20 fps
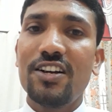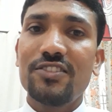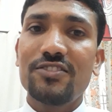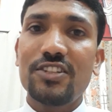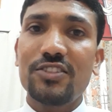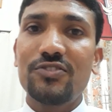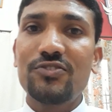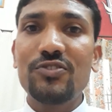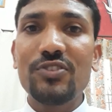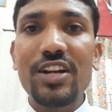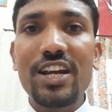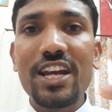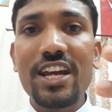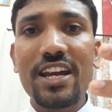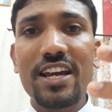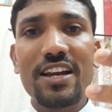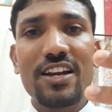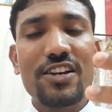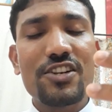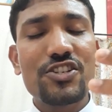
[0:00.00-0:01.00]
the
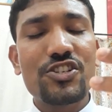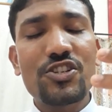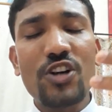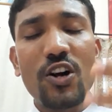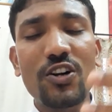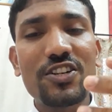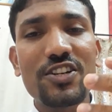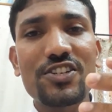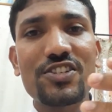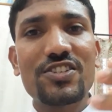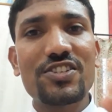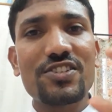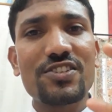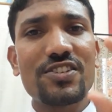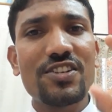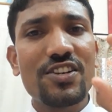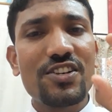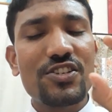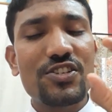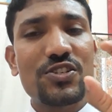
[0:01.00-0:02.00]
three shortest
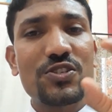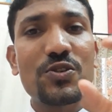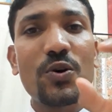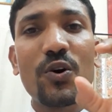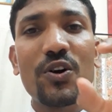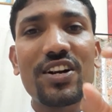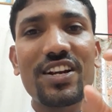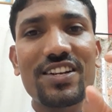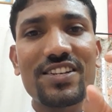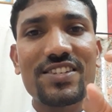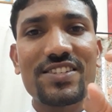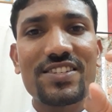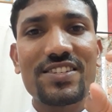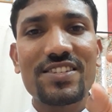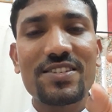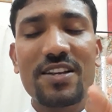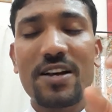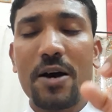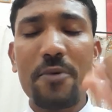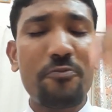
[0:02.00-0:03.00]
stories,
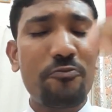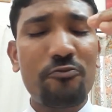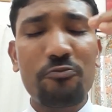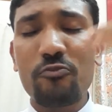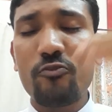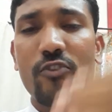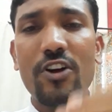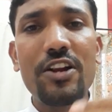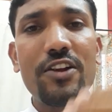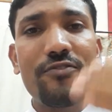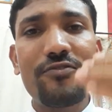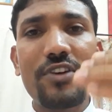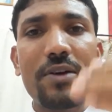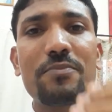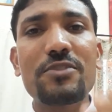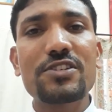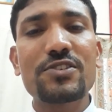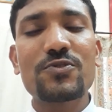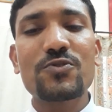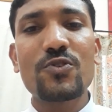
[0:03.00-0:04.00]
very
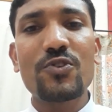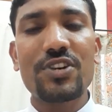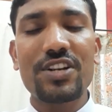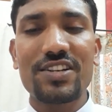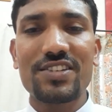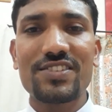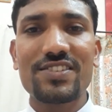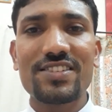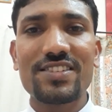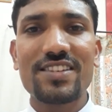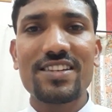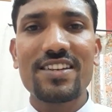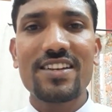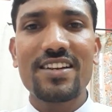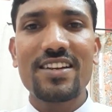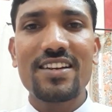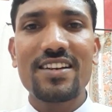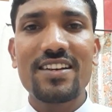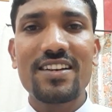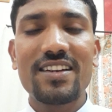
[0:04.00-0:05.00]
famous stories.
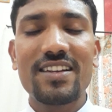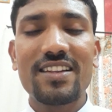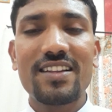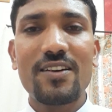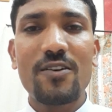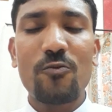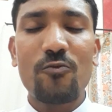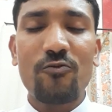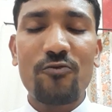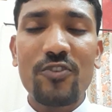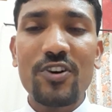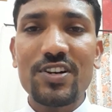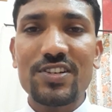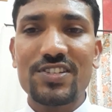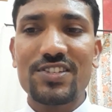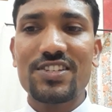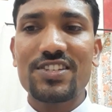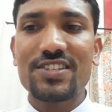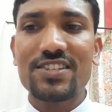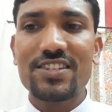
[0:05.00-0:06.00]

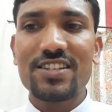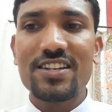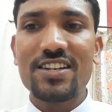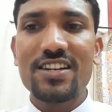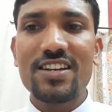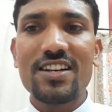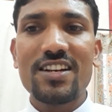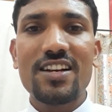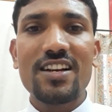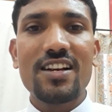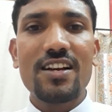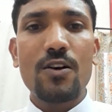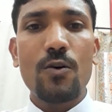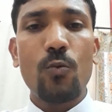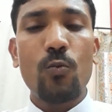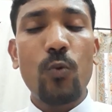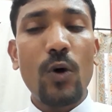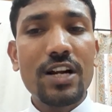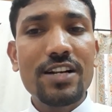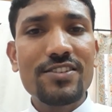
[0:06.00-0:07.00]
First,
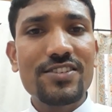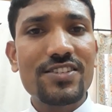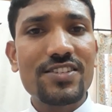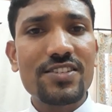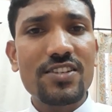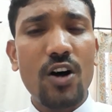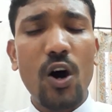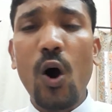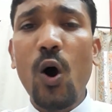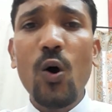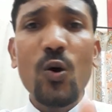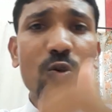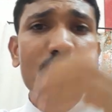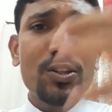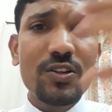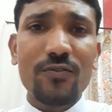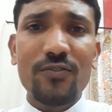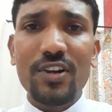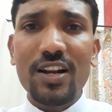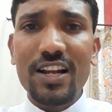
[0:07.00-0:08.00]
once all
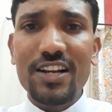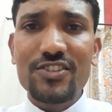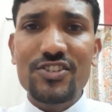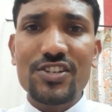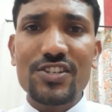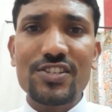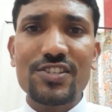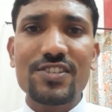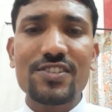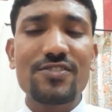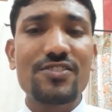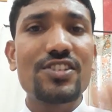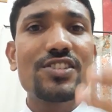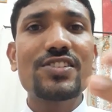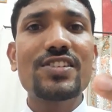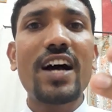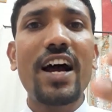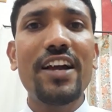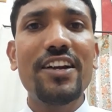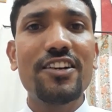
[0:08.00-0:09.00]
the villagers
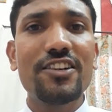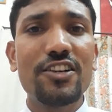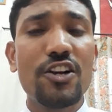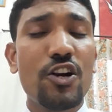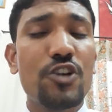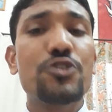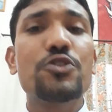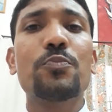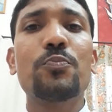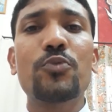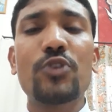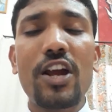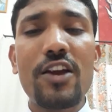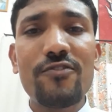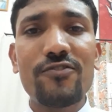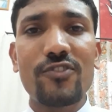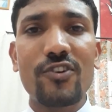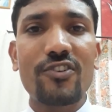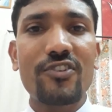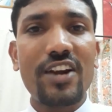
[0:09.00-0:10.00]
decided to pray
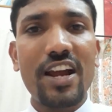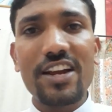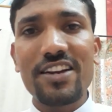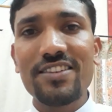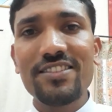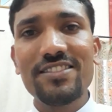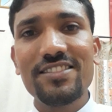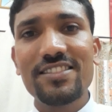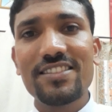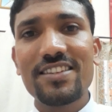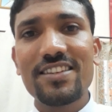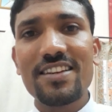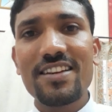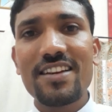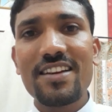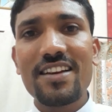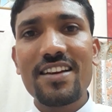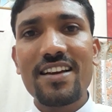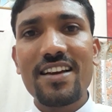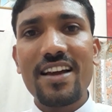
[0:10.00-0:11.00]
for rain,
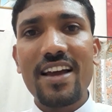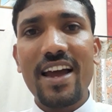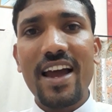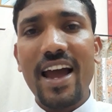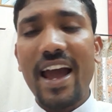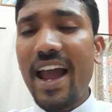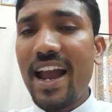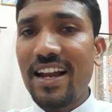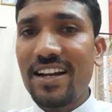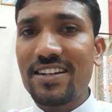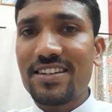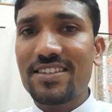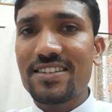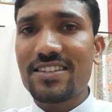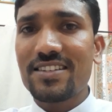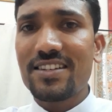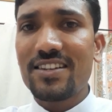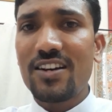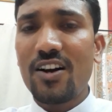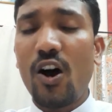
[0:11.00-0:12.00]
and
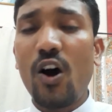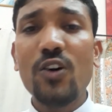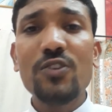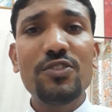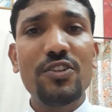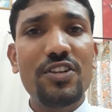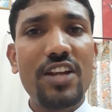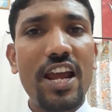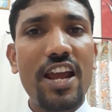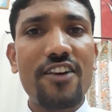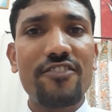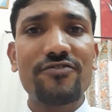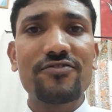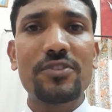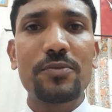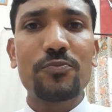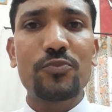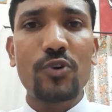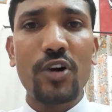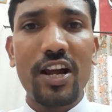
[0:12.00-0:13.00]
on the day of
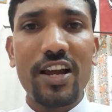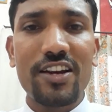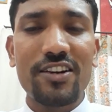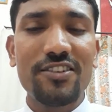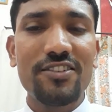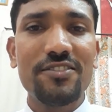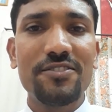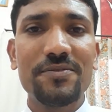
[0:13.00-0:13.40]
the prayer,